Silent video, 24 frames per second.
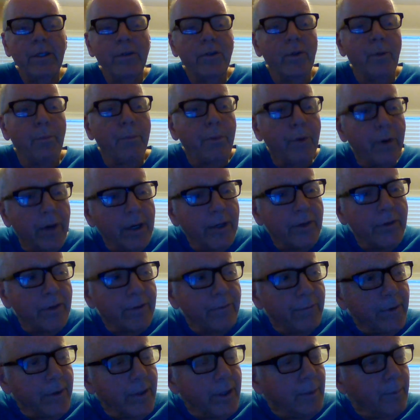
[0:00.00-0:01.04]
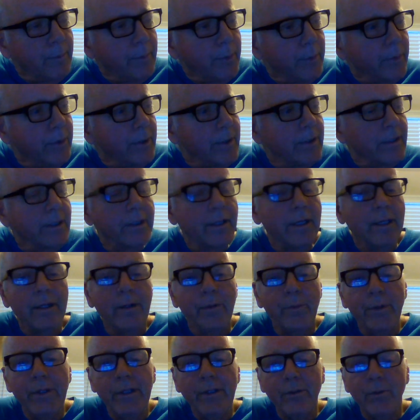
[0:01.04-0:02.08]
So prayers are very important.
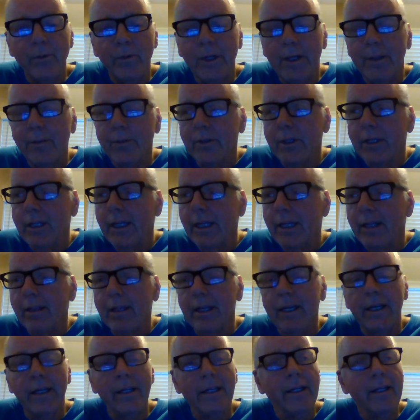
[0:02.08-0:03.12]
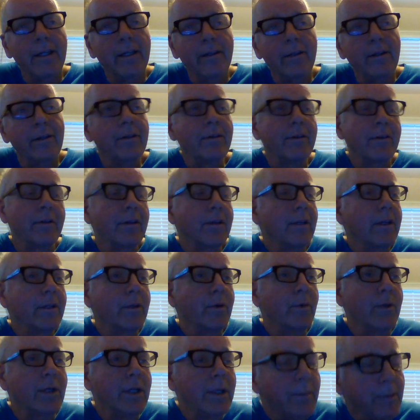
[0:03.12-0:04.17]
And the reason why I'm saying that, and this is
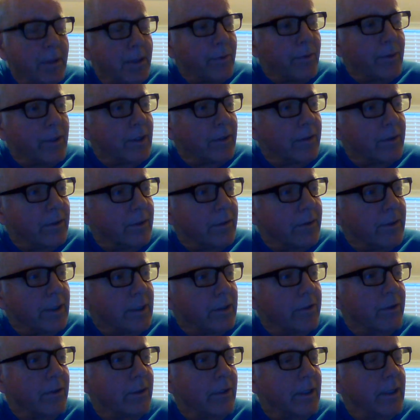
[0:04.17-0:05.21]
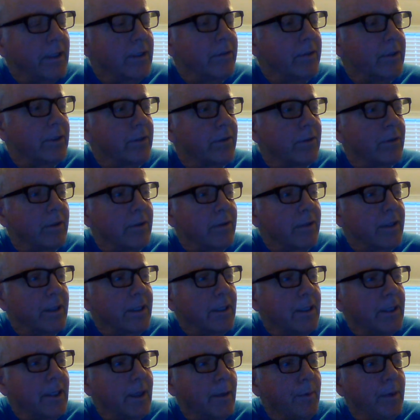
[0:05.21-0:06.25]
another one, I'm not trying to sensationalize it, just look
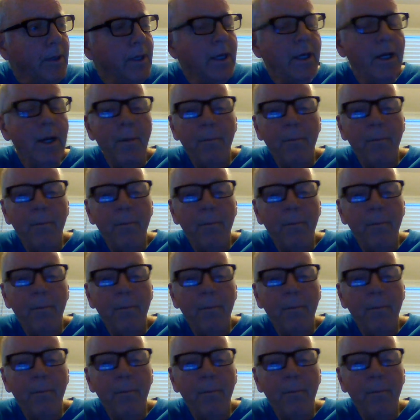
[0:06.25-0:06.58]
it up.